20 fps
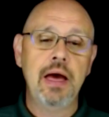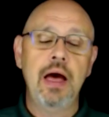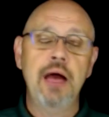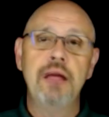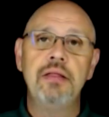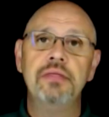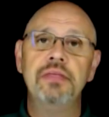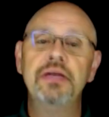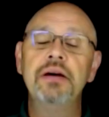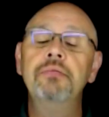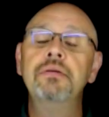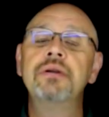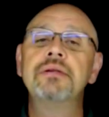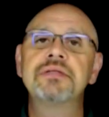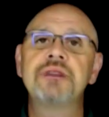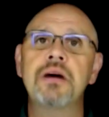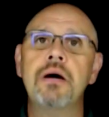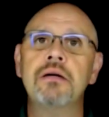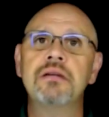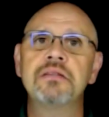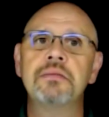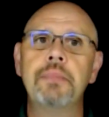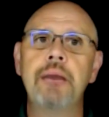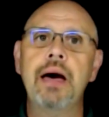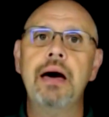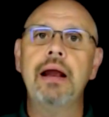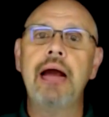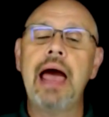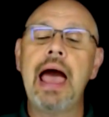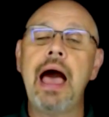Then we've talked
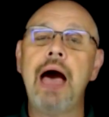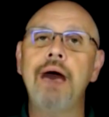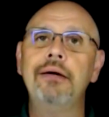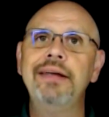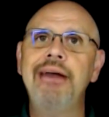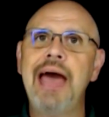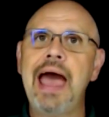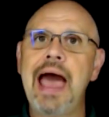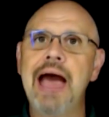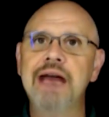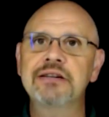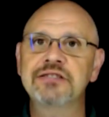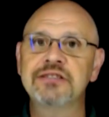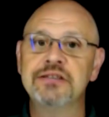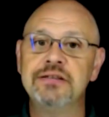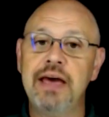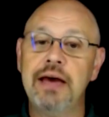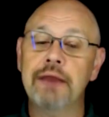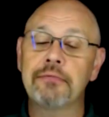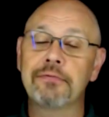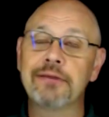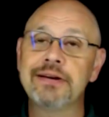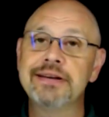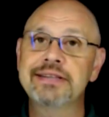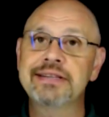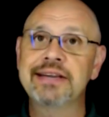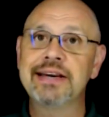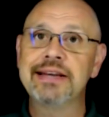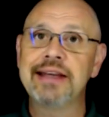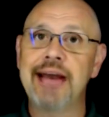about how to actually that
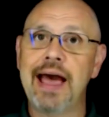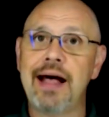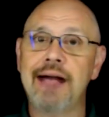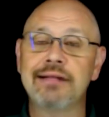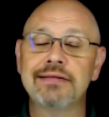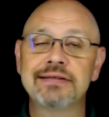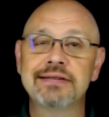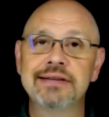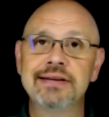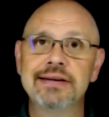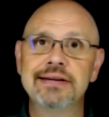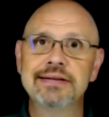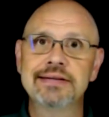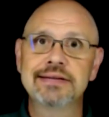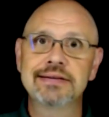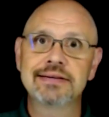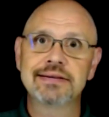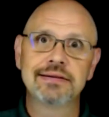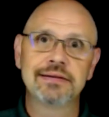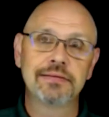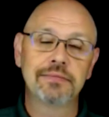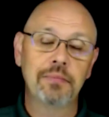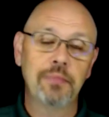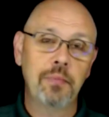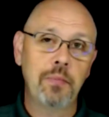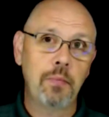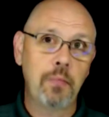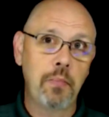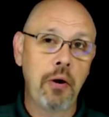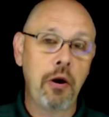risk analysis
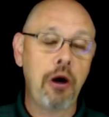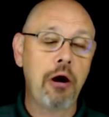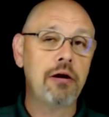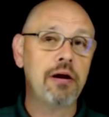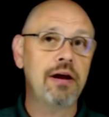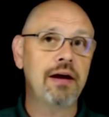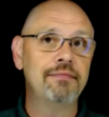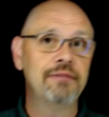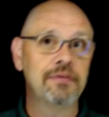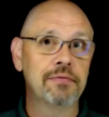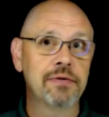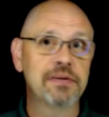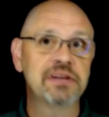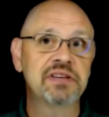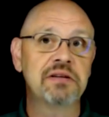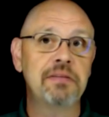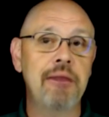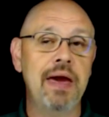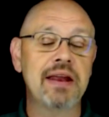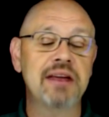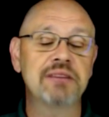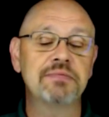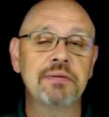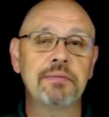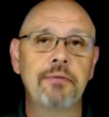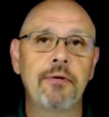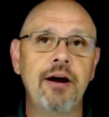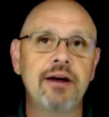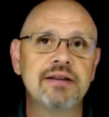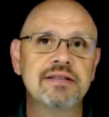part of the risk management
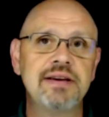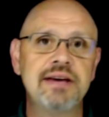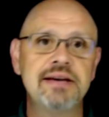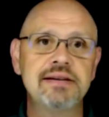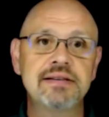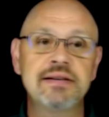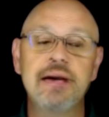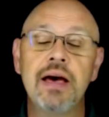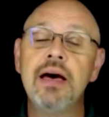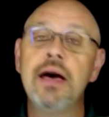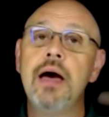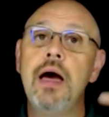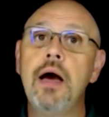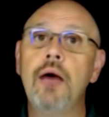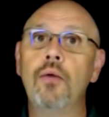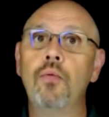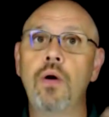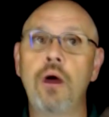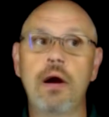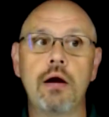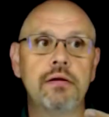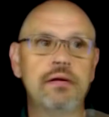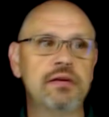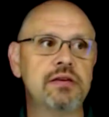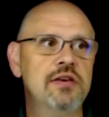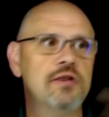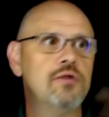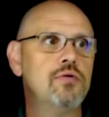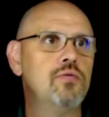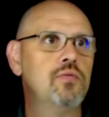process, where
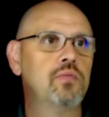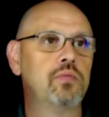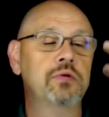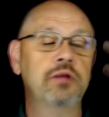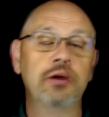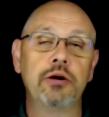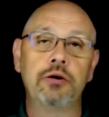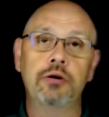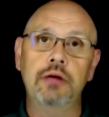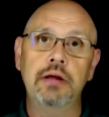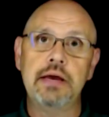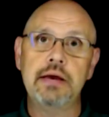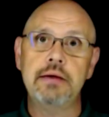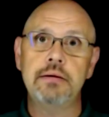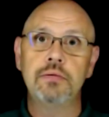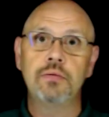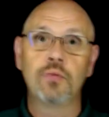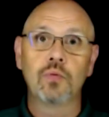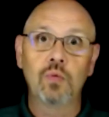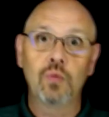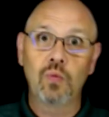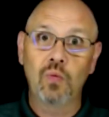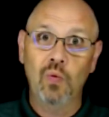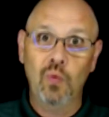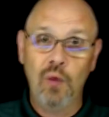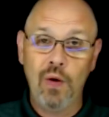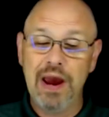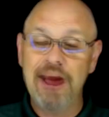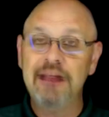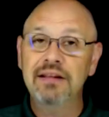you literally
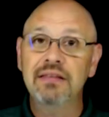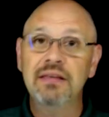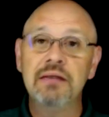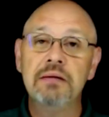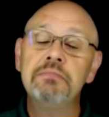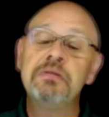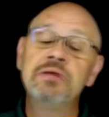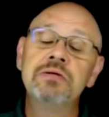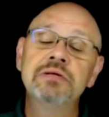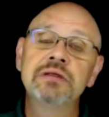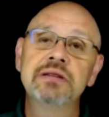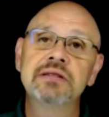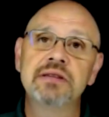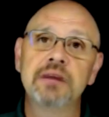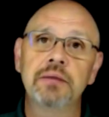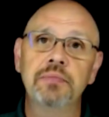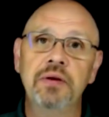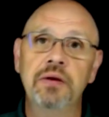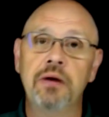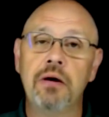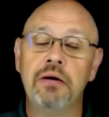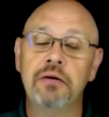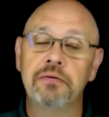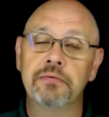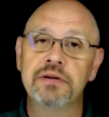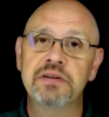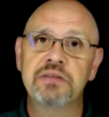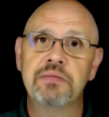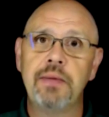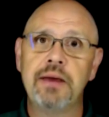rate them using something called a
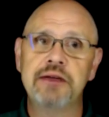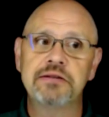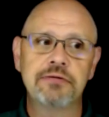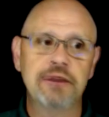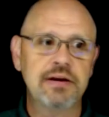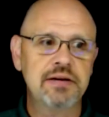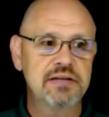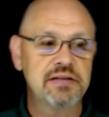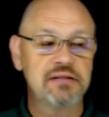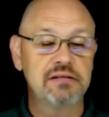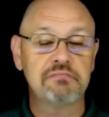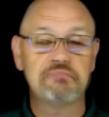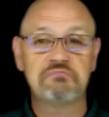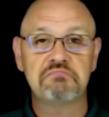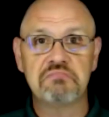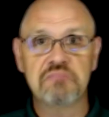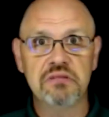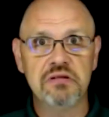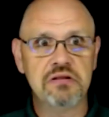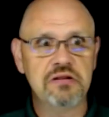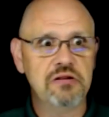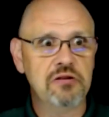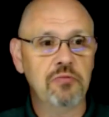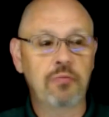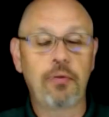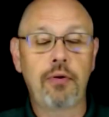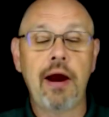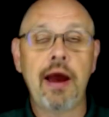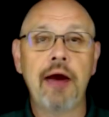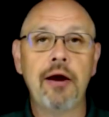risk matrix. You
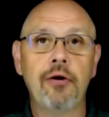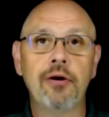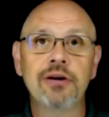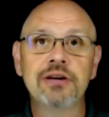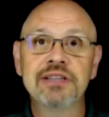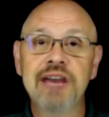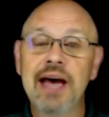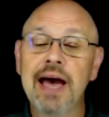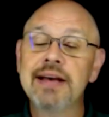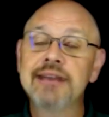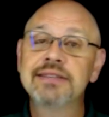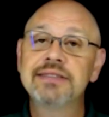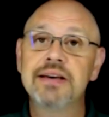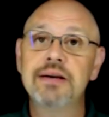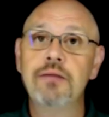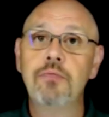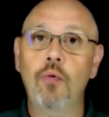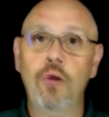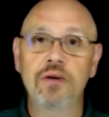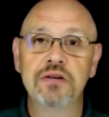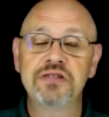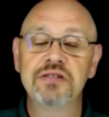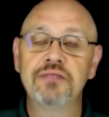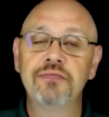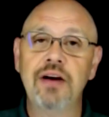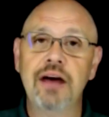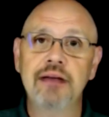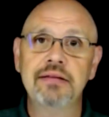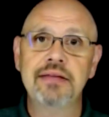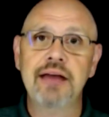prioritize them once you've
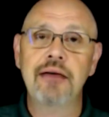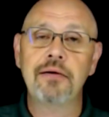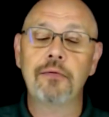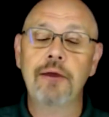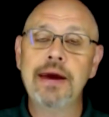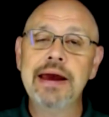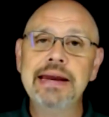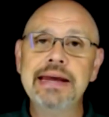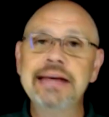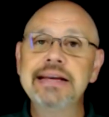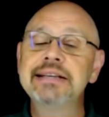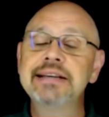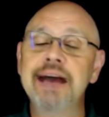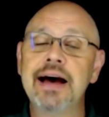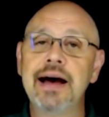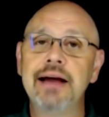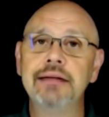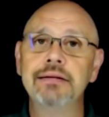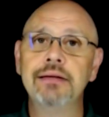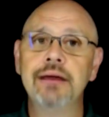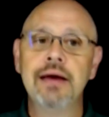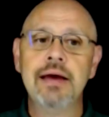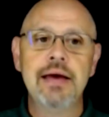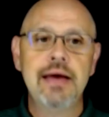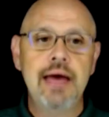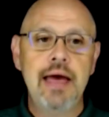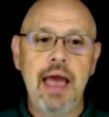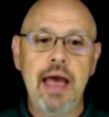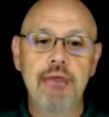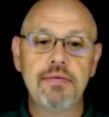got that rating done,
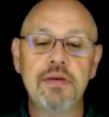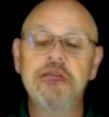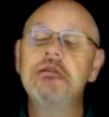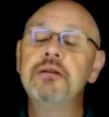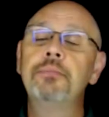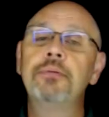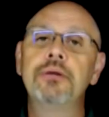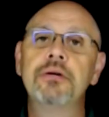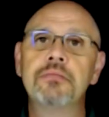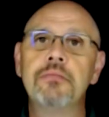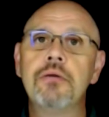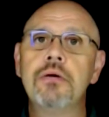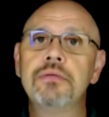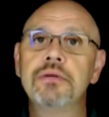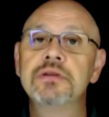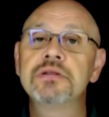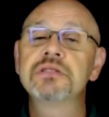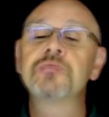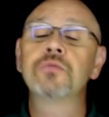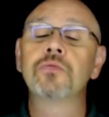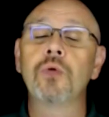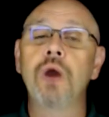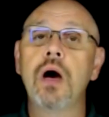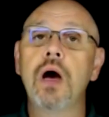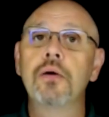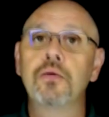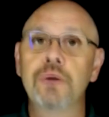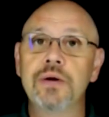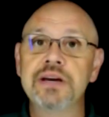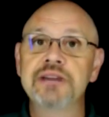and then you put them on this
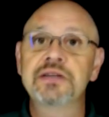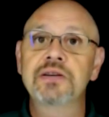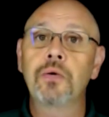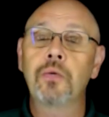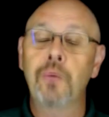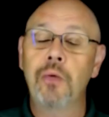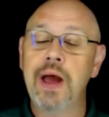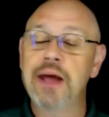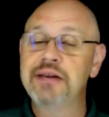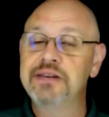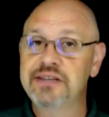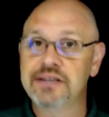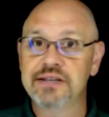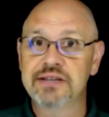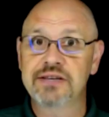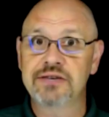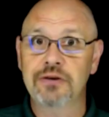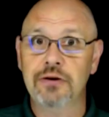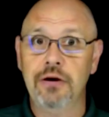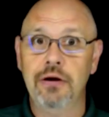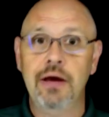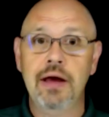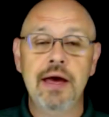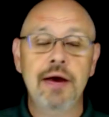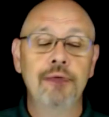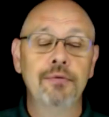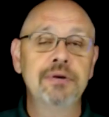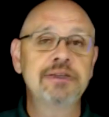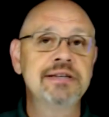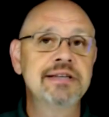risk register,
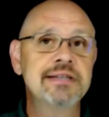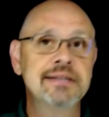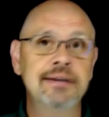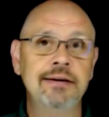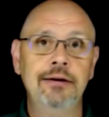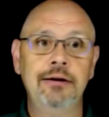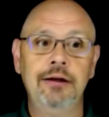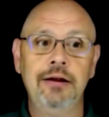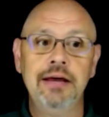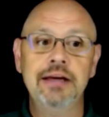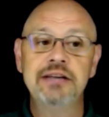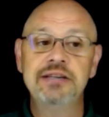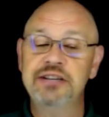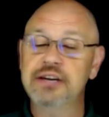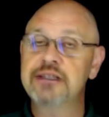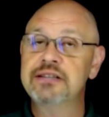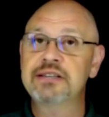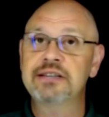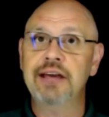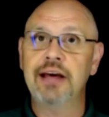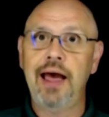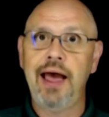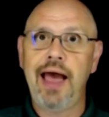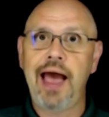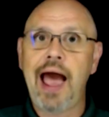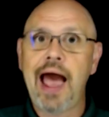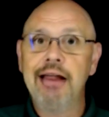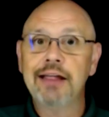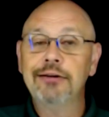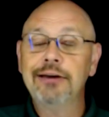which is literally just,
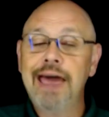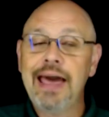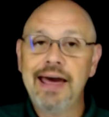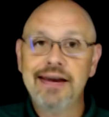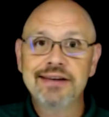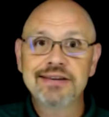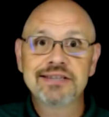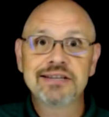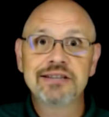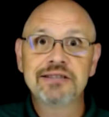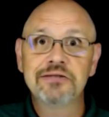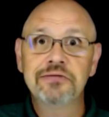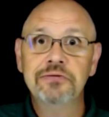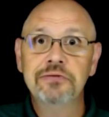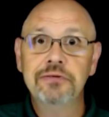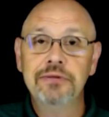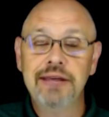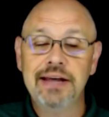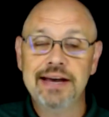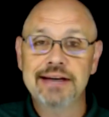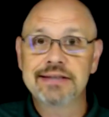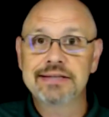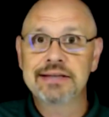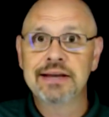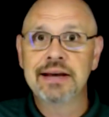I look at it as a to-do list,